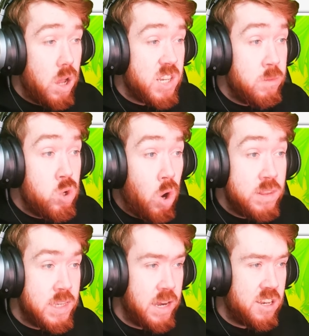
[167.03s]
Some new
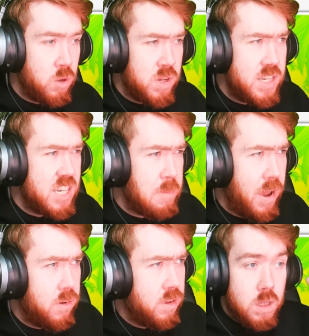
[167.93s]
content. So what is this
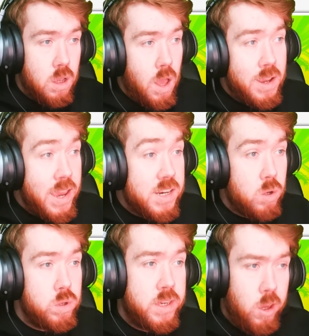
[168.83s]
about? Okay,
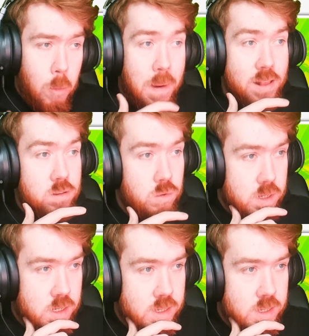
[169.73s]
so guild battles.